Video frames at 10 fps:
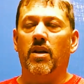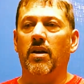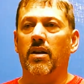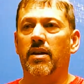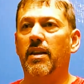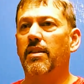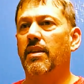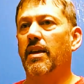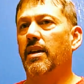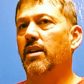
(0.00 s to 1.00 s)

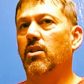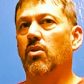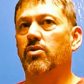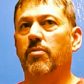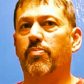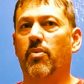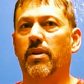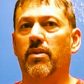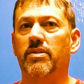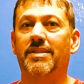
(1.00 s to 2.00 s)
Anything close to
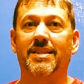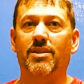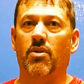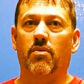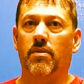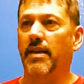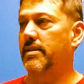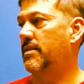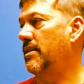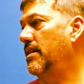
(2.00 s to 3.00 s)
0.060,
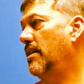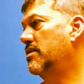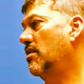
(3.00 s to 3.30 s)
that's